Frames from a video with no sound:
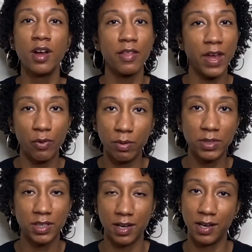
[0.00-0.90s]
that room
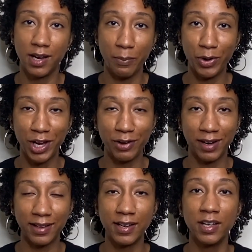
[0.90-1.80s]
is going to heat up pretty
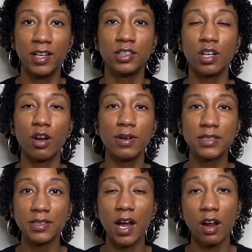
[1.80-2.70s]
quickly. So
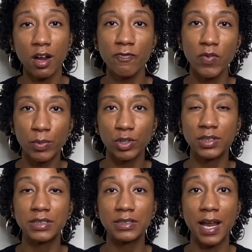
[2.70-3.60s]
it's not comfortable
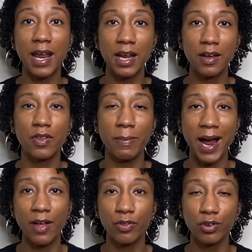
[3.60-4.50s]
staying in the
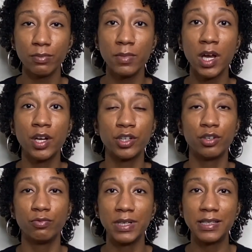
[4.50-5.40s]
bathroom
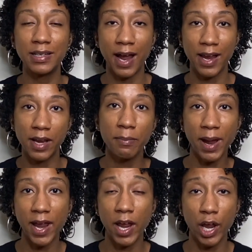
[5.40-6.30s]
to retighten
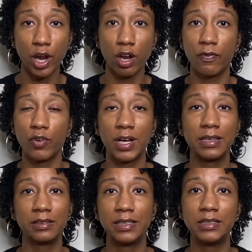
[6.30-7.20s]
my hair for
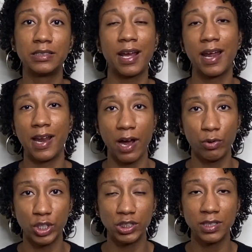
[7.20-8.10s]
at least 8
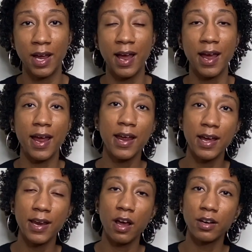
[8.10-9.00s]
hours.
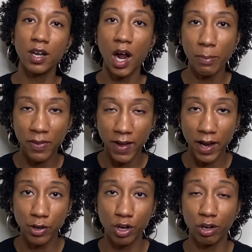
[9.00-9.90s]
And on top of
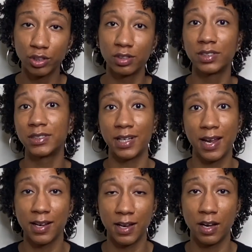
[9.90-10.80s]
that, you're also
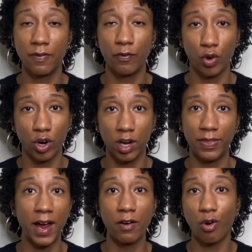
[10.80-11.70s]
standing for
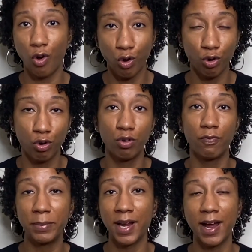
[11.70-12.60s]
that whole
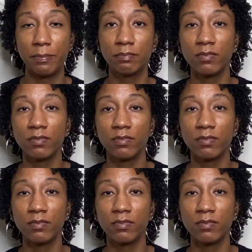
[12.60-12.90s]
time.